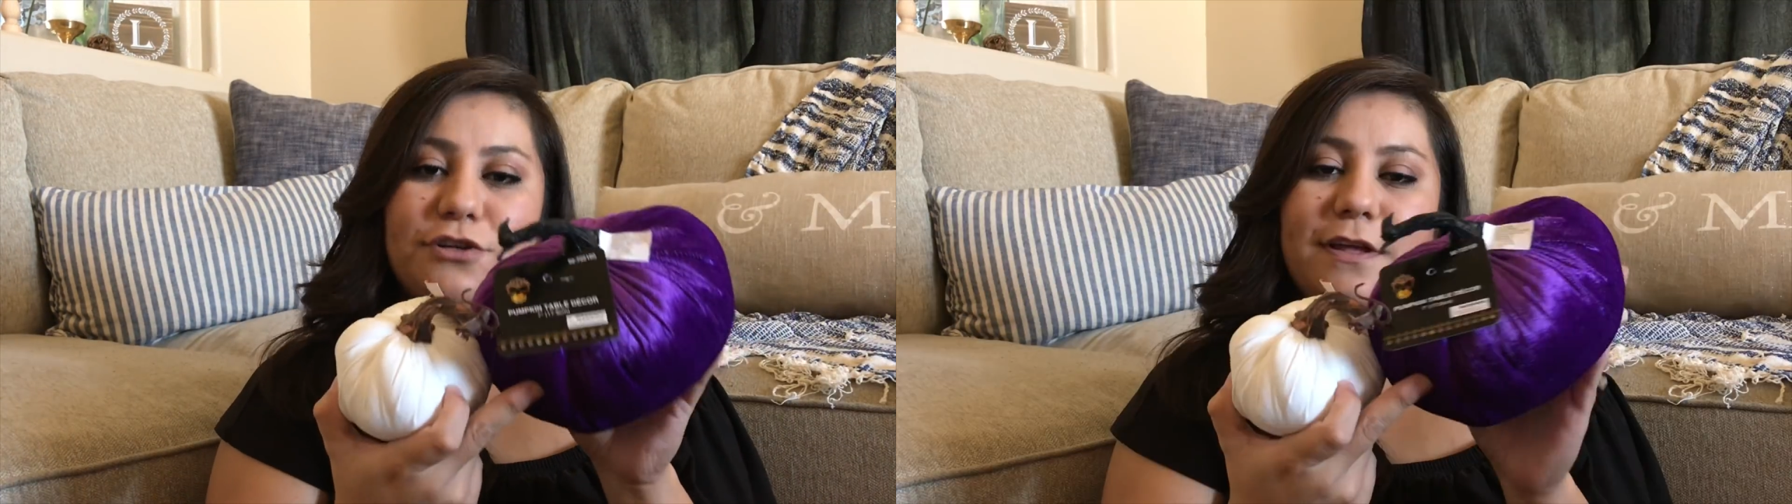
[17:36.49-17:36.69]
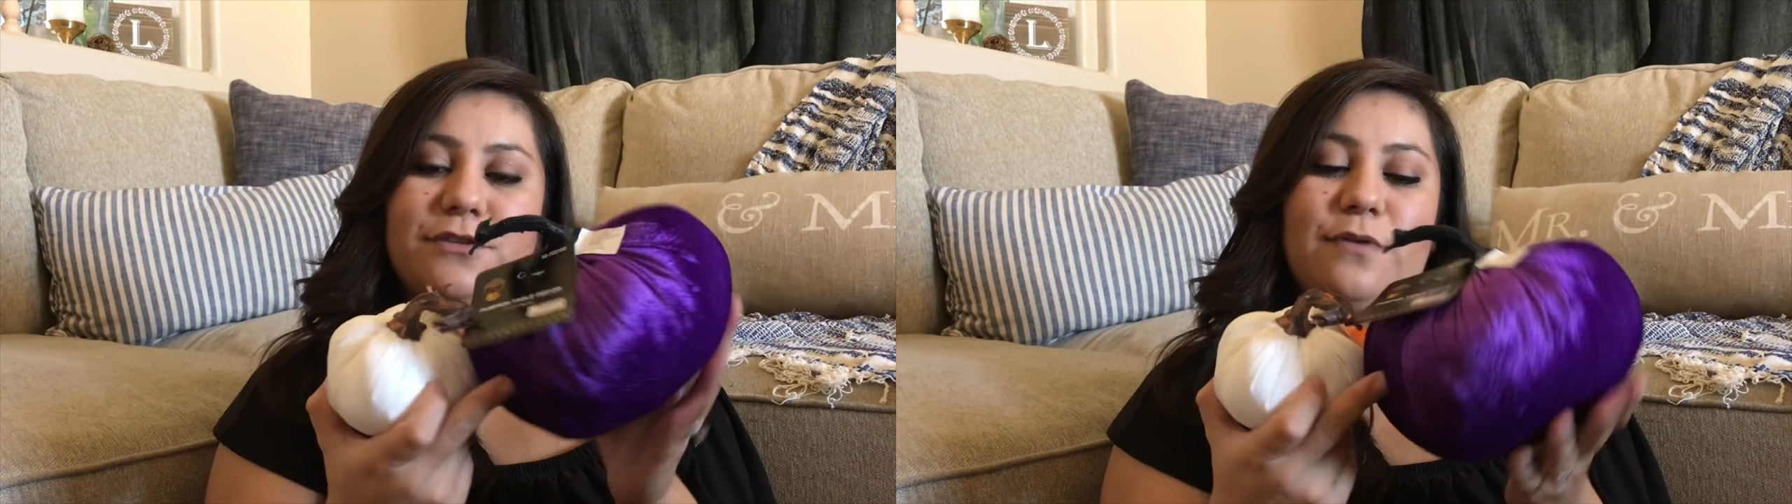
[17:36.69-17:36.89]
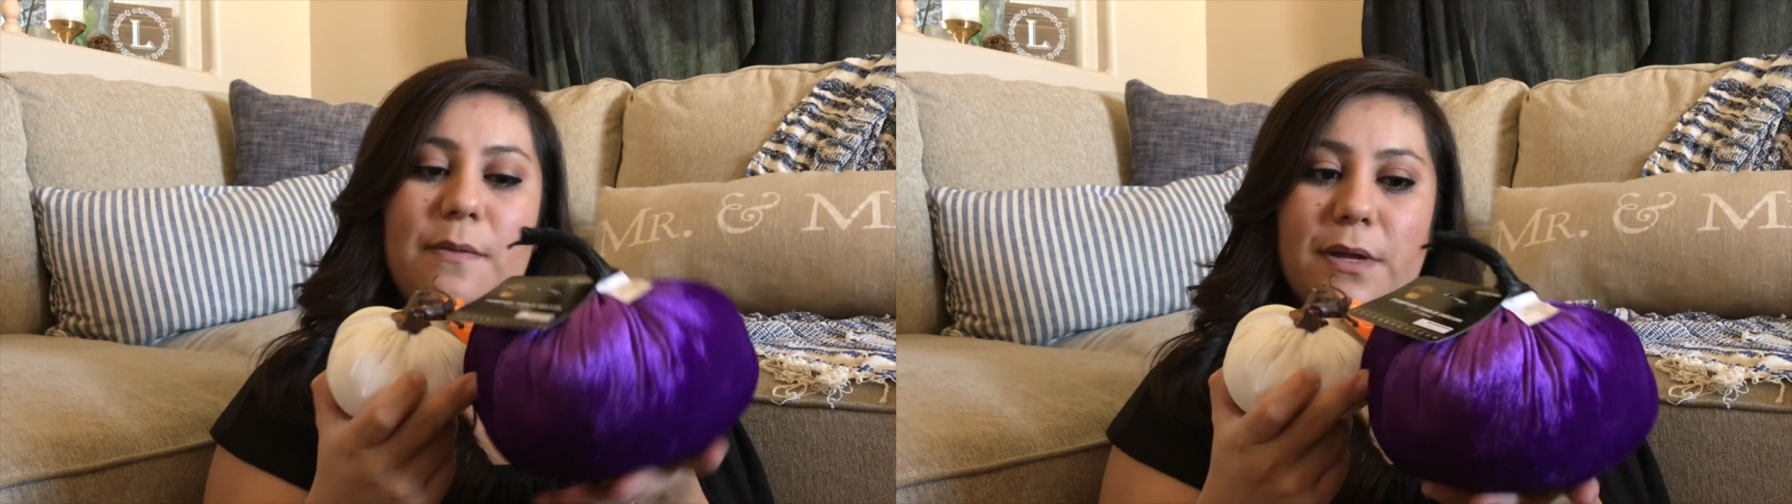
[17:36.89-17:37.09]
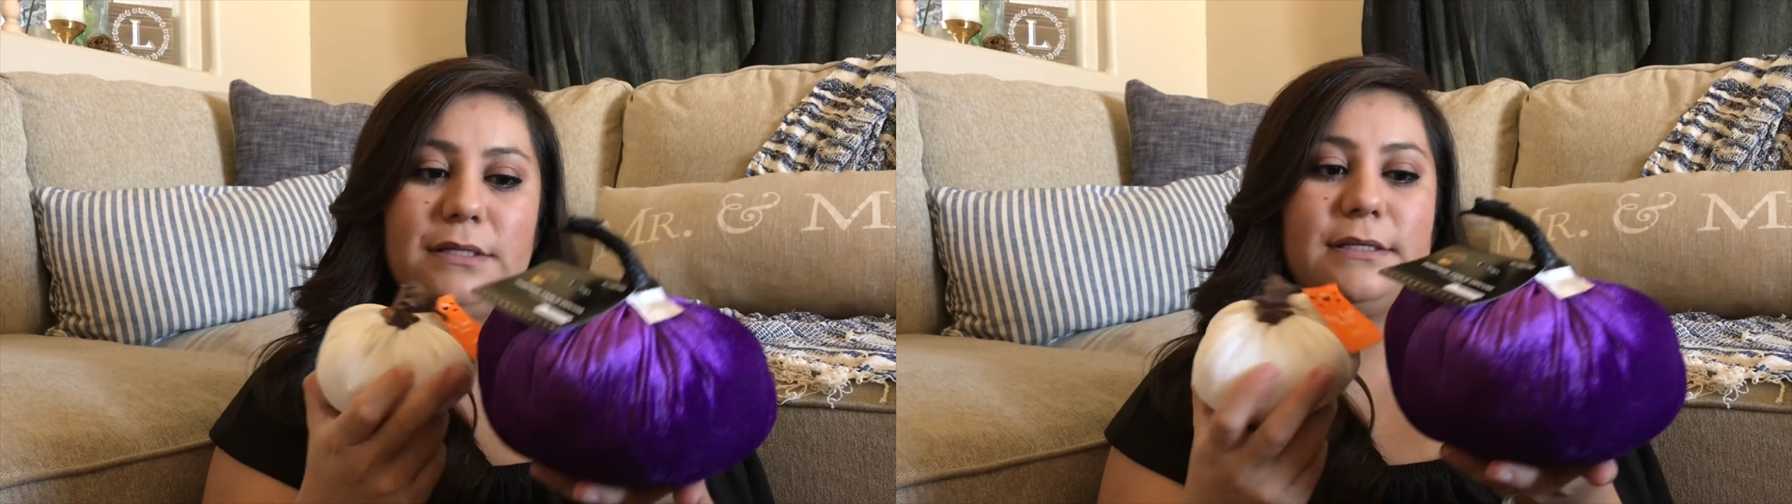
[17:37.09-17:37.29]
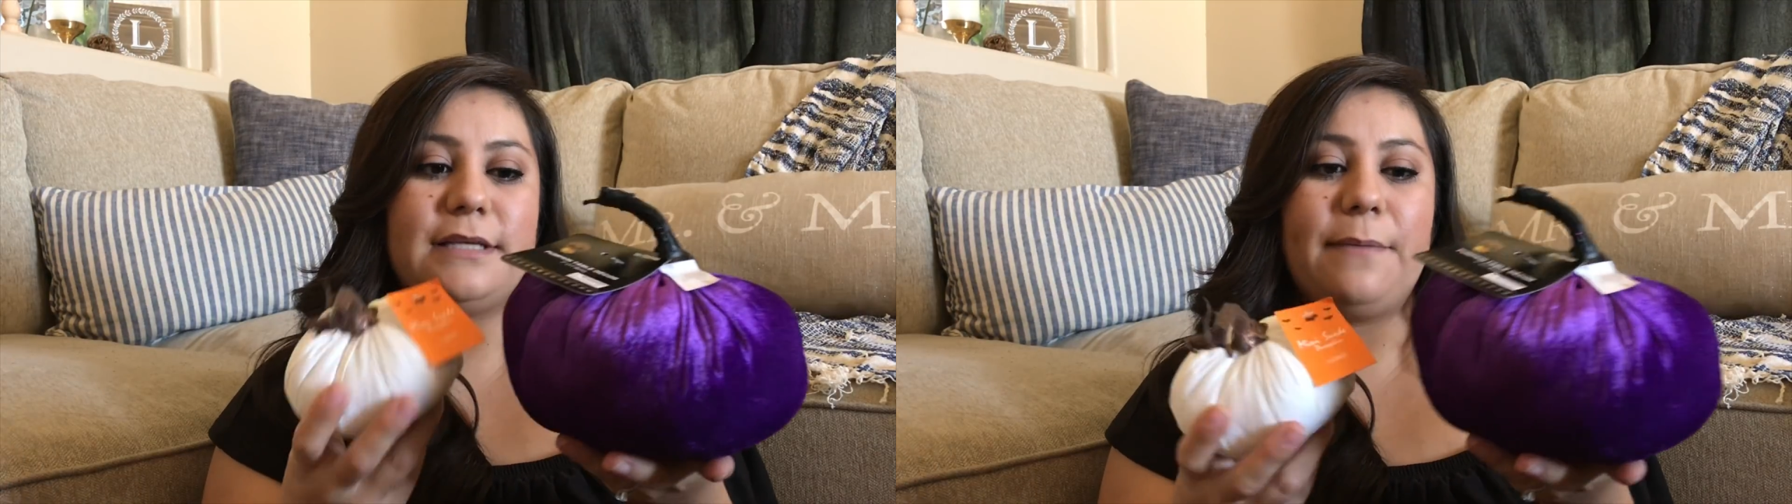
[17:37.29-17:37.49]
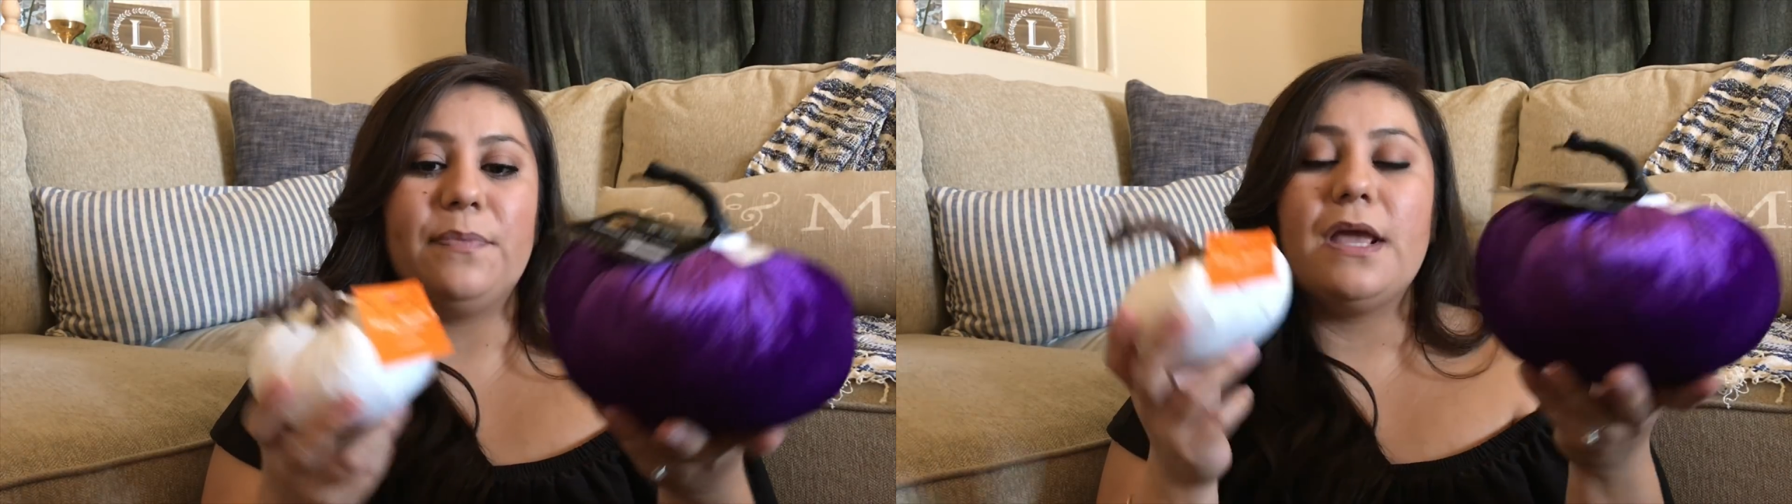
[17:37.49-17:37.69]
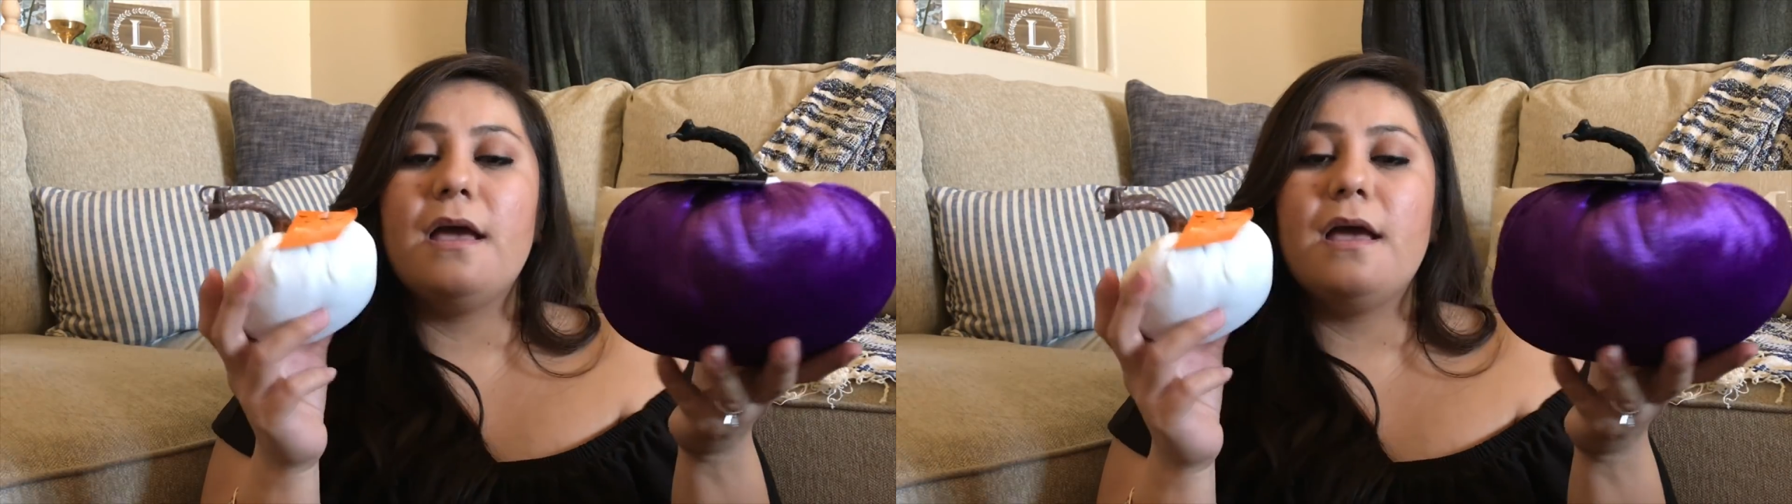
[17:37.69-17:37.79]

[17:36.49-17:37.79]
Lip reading: that's what I meant to say,